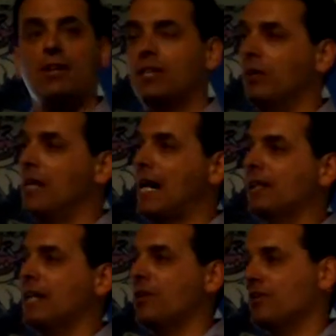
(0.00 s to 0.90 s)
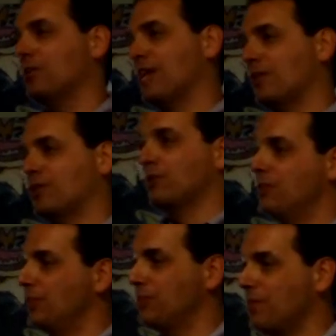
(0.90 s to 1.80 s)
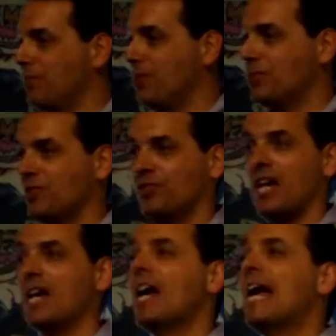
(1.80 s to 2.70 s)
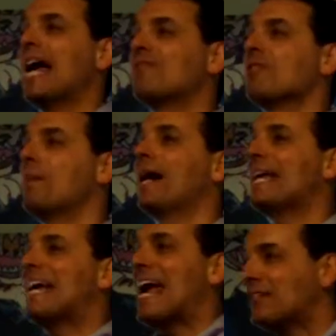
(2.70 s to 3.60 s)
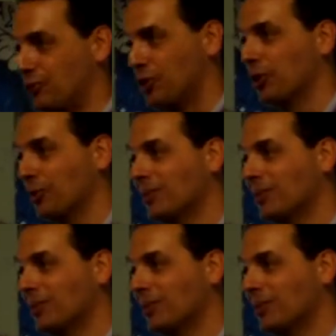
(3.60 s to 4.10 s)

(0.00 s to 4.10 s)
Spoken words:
And there are a lot of leaders who get their 360 reviews and say, everybody hates you.